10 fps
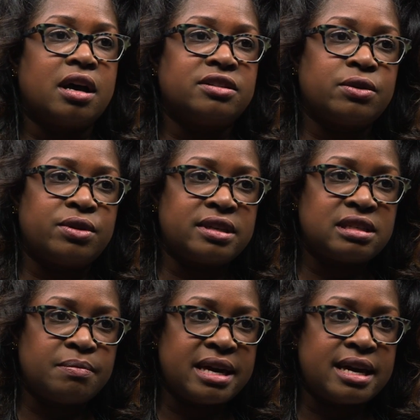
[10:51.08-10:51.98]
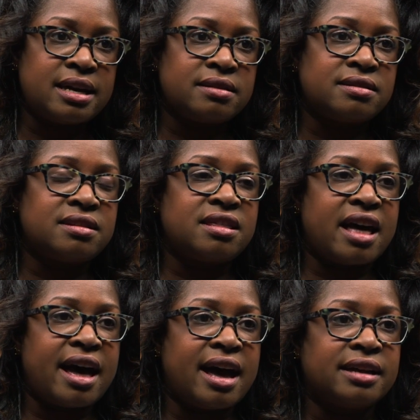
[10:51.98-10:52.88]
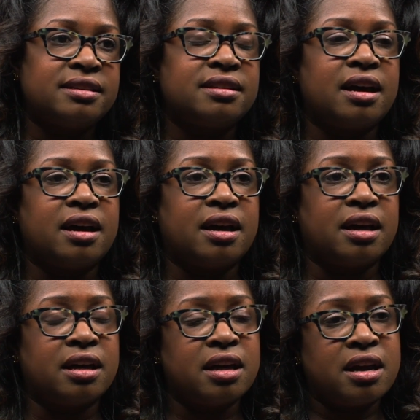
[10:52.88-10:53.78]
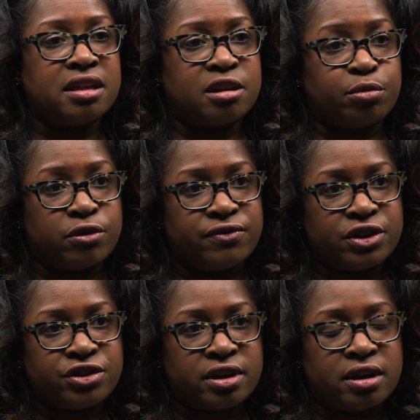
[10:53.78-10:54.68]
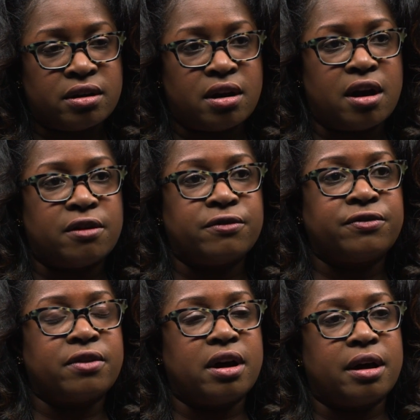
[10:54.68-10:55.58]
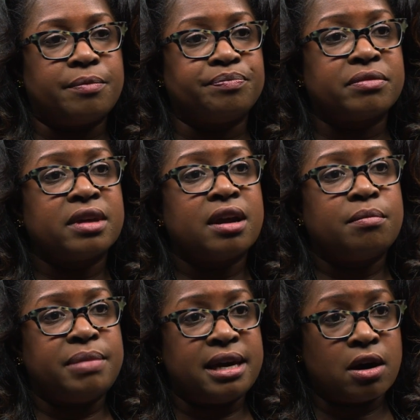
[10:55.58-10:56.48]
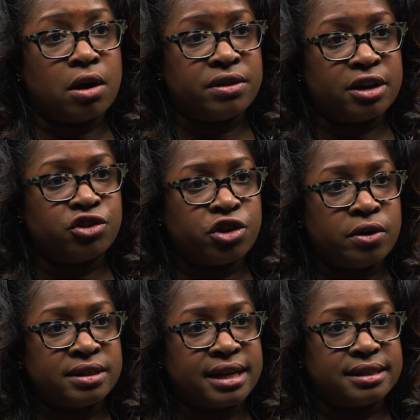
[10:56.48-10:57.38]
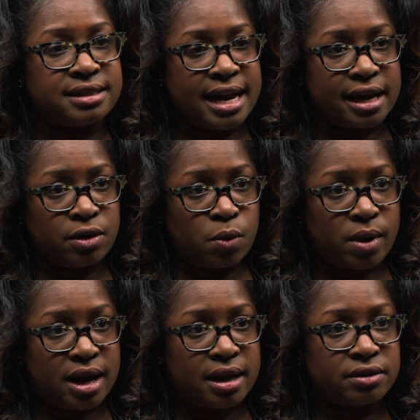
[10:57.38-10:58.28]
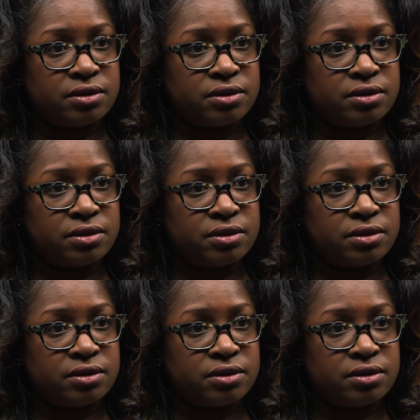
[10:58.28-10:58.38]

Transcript: So this means that the provision of being on the insurance gets taken away.